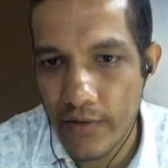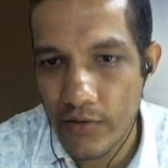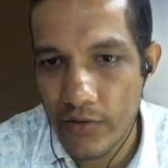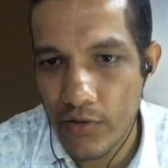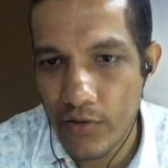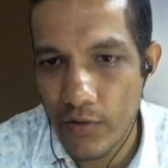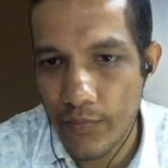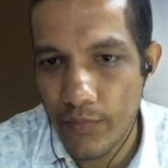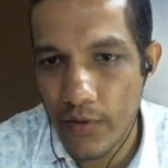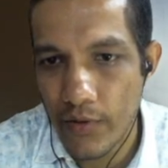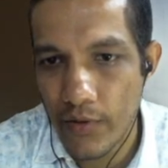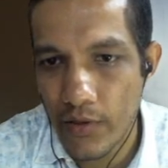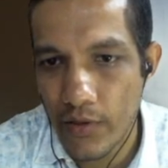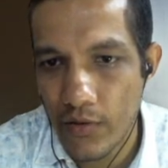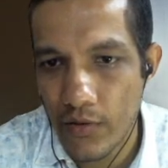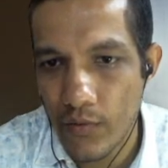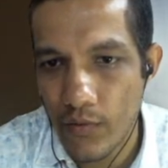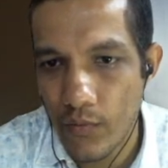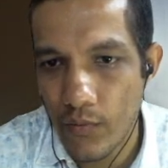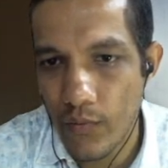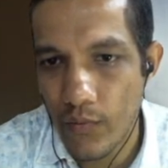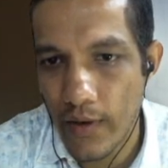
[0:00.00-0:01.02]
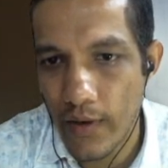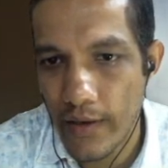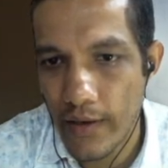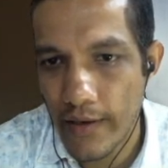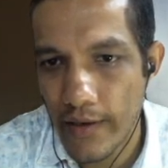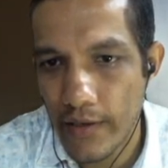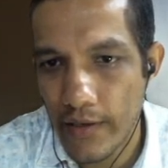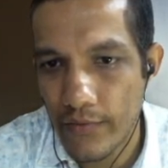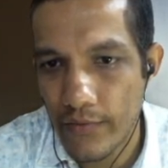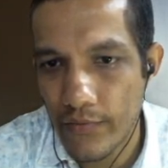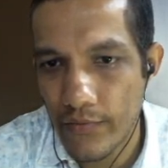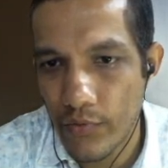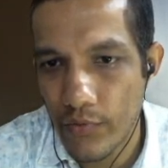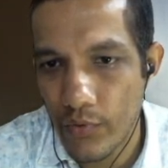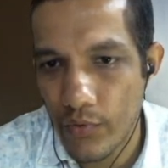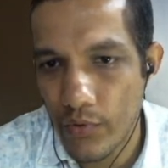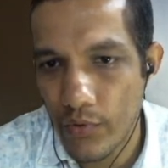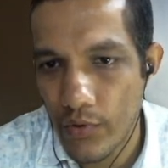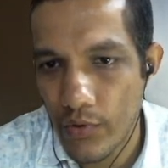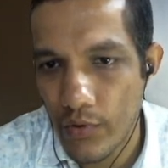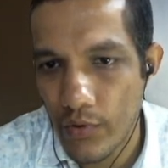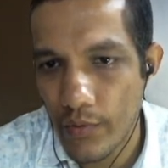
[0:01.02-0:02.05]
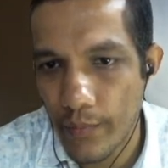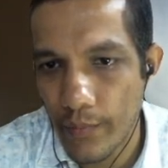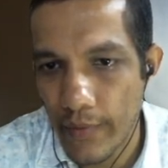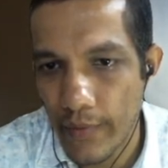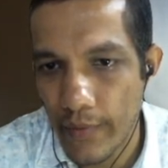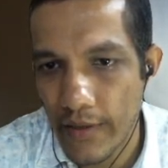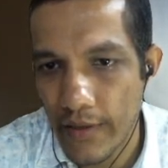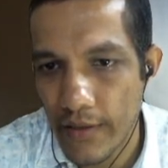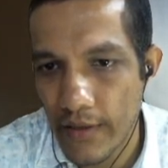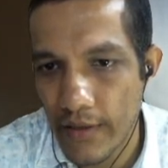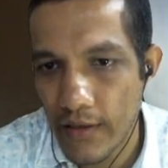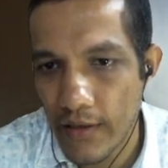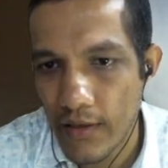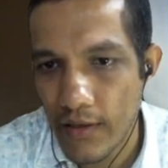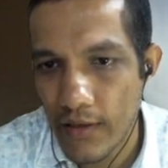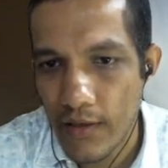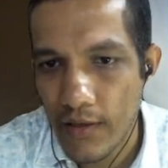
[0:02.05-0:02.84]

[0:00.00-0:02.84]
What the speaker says: 0.184 meter.